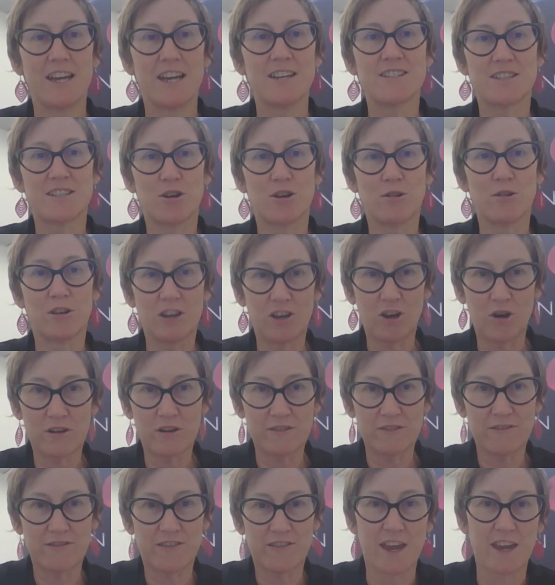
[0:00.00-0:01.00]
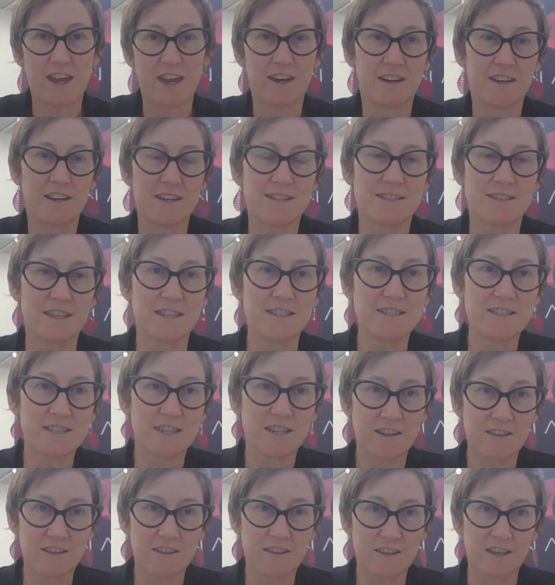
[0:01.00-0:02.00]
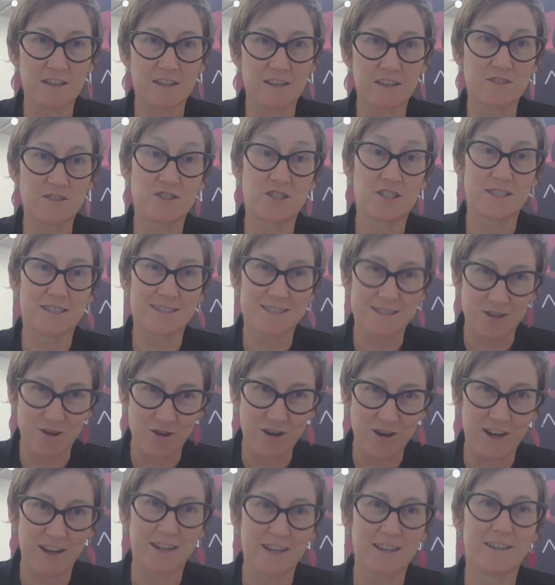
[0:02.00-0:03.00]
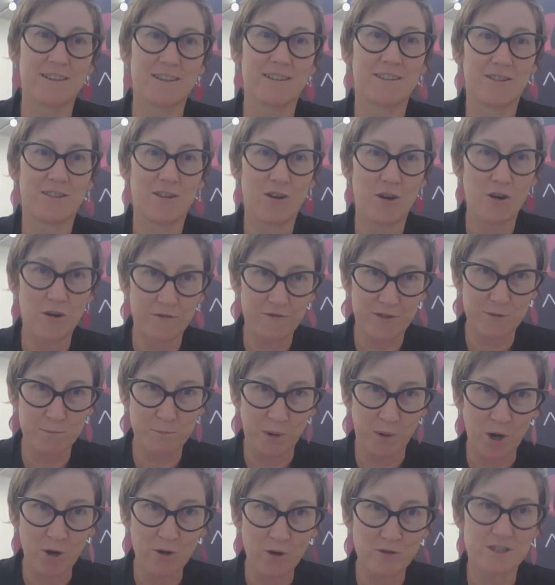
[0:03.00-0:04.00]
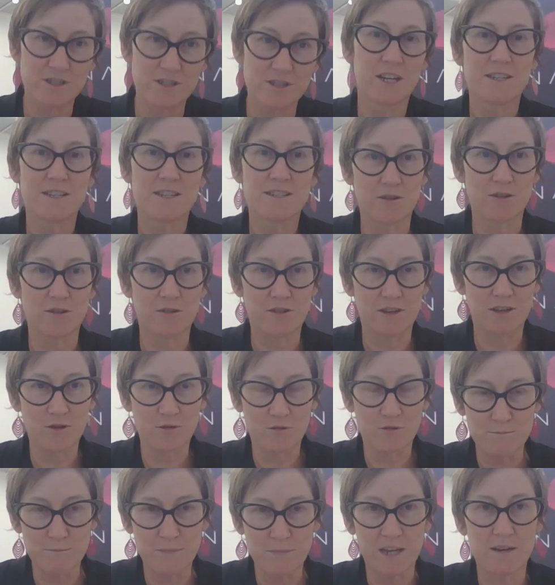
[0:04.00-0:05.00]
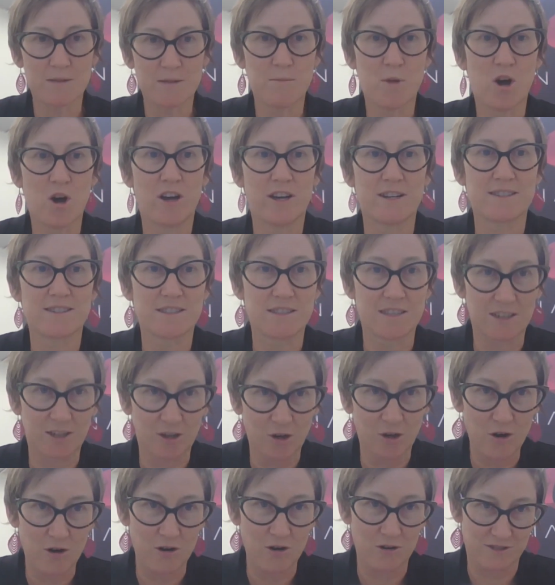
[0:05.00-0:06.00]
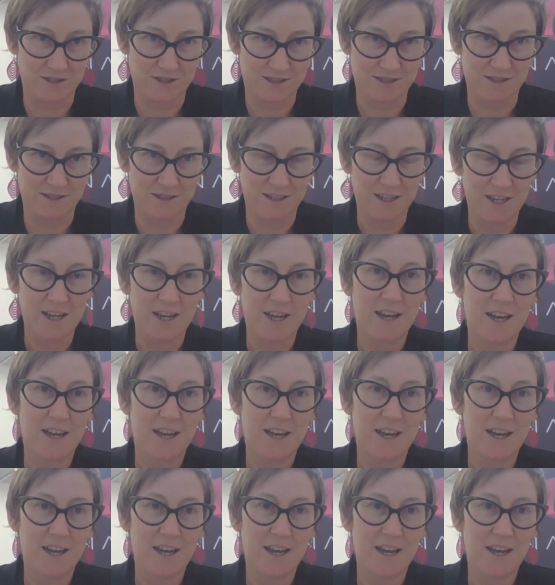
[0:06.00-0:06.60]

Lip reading: And so a lot of that is into the design of the boat so that you minimize the costs.